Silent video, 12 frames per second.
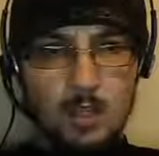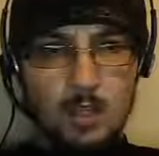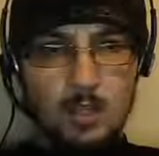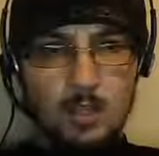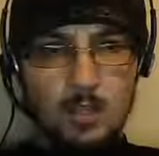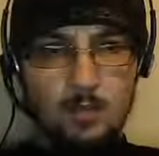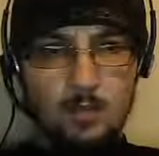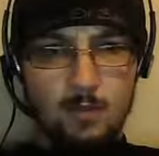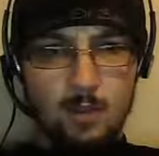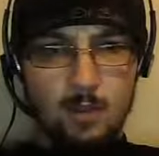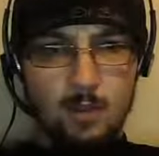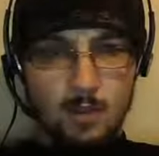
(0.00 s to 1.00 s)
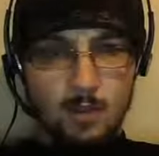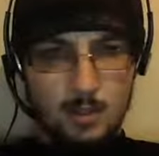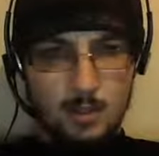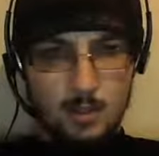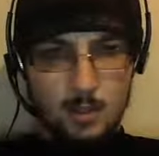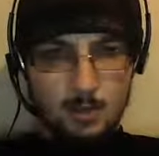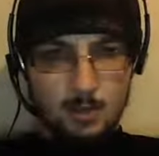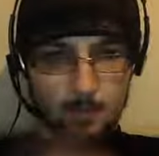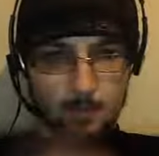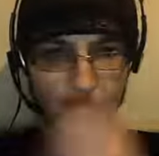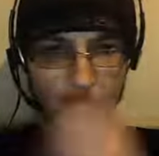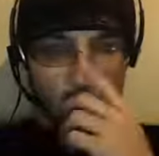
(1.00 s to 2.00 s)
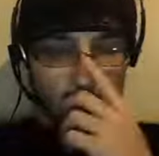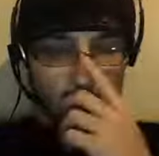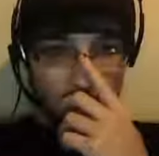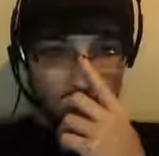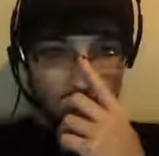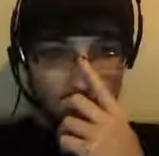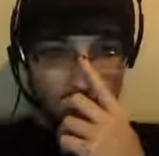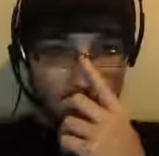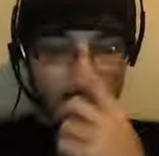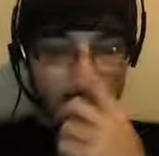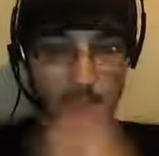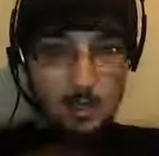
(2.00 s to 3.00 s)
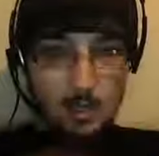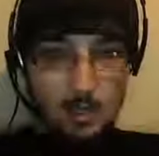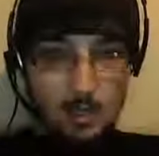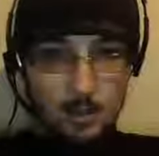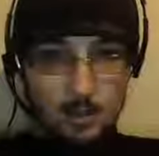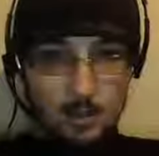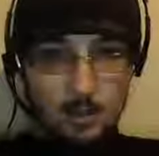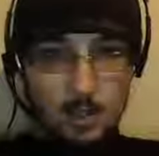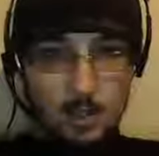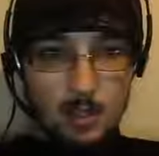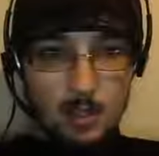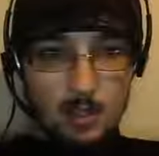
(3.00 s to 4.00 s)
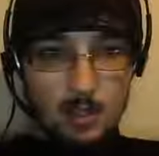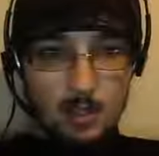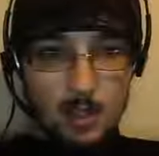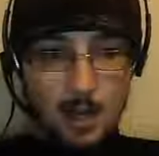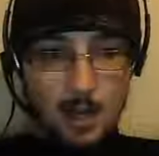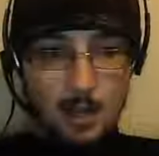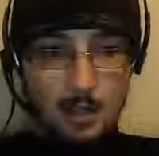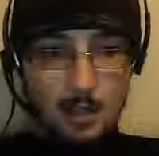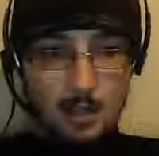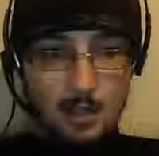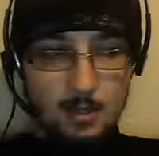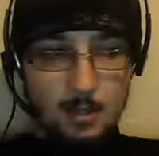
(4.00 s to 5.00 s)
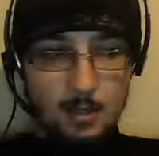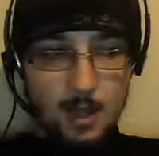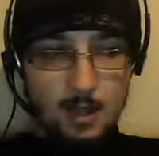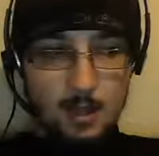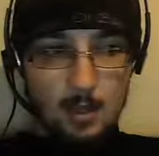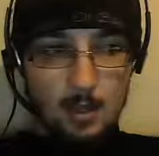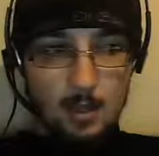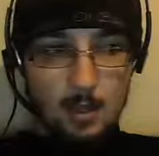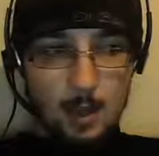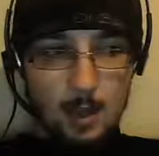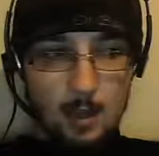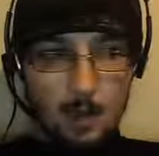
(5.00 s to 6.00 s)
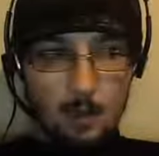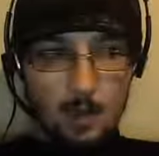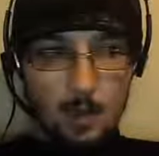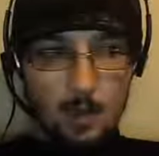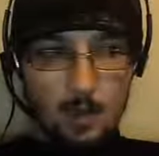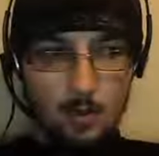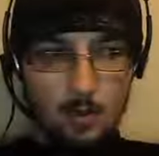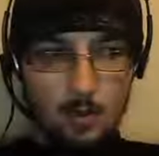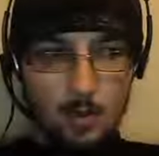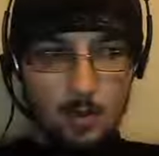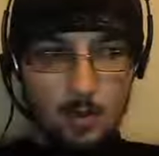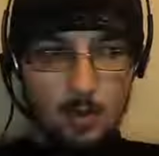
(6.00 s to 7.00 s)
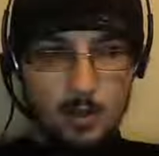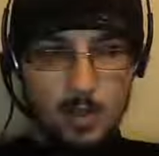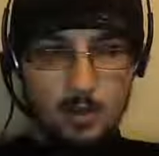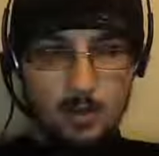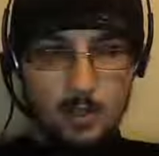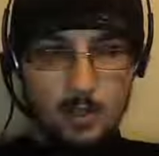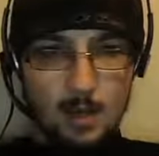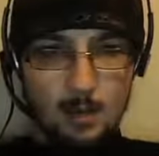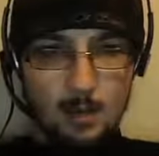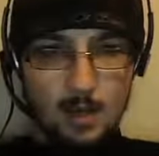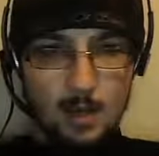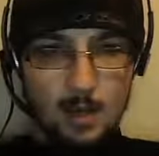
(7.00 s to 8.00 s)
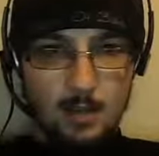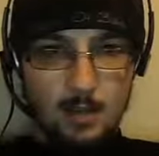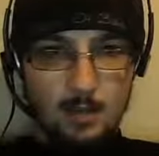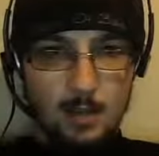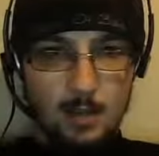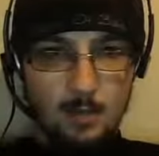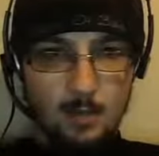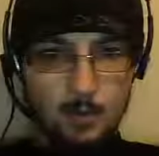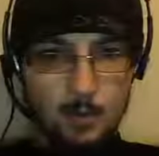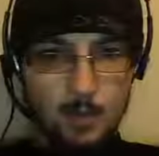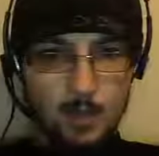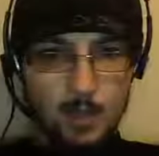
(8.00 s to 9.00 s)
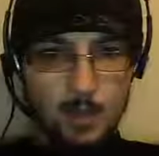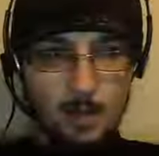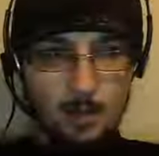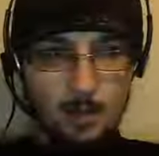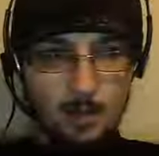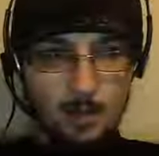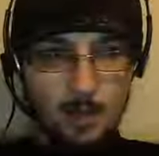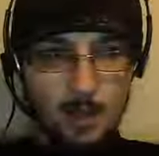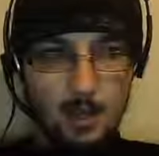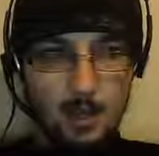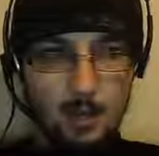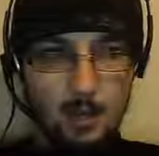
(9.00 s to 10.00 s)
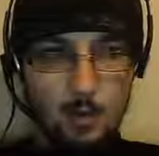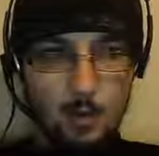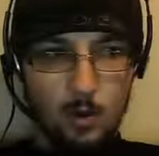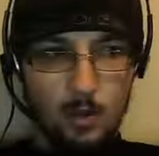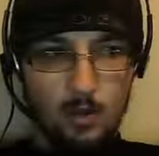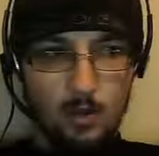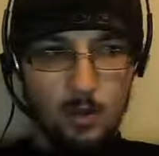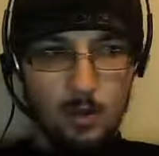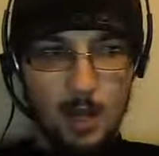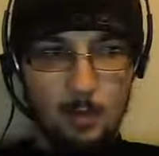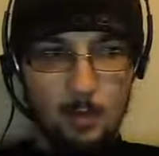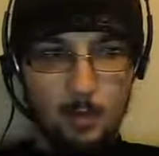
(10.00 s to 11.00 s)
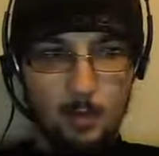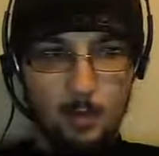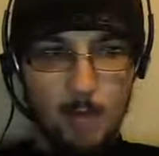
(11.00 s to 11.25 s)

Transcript: See, this is wishful thinking. The truth is that it doesn't make whether a document's copied 1,000 times or one time doesn't make it any more or less reliable.